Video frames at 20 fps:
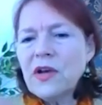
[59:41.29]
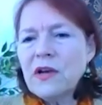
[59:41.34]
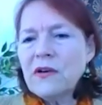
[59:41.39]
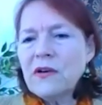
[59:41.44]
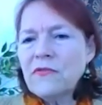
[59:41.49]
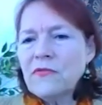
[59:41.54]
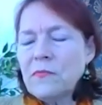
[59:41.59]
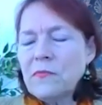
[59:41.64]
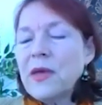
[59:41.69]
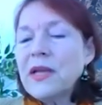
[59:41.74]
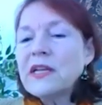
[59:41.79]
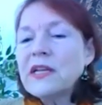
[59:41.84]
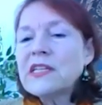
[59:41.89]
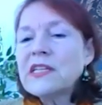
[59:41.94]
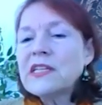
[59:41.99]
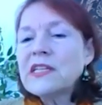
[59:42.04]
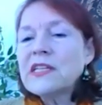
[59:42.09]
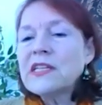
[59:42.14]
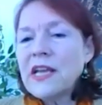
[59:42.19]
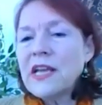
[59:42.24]
of
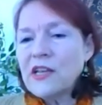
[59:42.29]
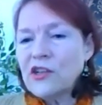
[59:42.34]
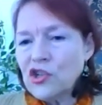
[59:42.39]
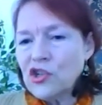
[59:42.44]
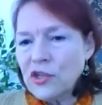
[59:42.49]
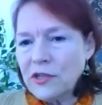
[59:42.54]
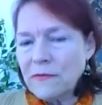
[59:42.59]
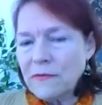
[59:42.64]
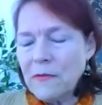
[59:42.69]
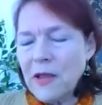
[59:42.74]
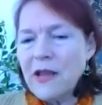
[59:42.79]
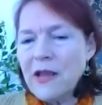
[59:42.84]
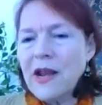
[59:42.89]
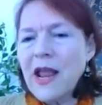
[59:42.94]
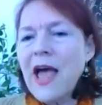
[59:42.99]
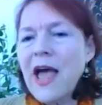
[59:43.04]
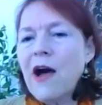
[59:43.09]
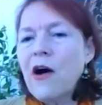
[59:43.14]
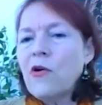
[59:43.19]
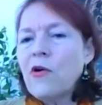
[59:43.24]
meditation
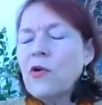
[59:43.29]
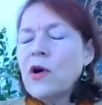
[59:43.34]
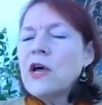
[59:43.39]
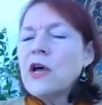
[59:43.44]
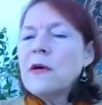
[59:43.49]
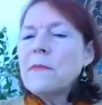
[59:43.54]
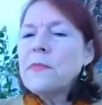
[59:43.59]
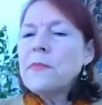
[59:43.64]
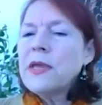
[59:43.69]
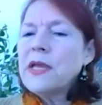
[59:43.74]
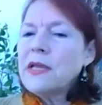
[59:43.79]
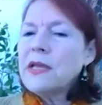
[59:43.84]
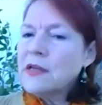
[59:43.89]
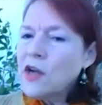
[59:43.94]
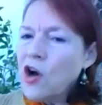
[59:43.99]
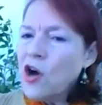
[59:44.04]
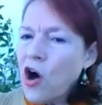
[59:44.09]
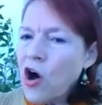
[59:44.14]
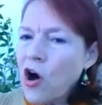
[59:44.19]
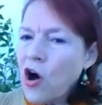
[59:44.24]
and how being
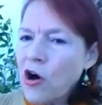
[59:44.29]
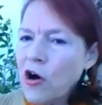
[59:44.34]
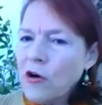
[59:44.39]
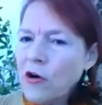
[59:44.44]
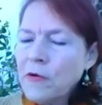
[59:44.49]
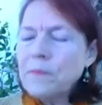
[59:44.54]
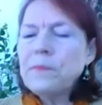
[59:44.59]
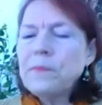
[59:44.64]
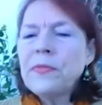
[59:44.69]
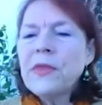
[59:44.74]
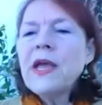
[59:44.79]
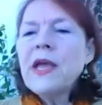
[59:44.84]
calm